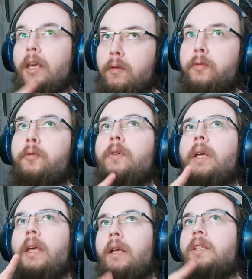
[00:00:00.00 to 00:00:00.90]
If
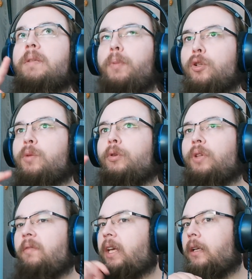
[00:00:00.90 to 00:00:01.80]
it's
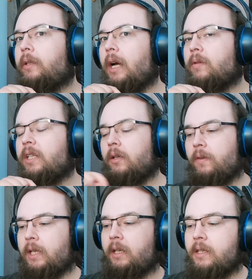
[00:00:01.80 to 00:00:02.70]
possible to have a guild house
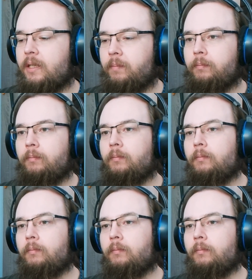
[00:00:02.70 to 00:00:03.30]
here, that is.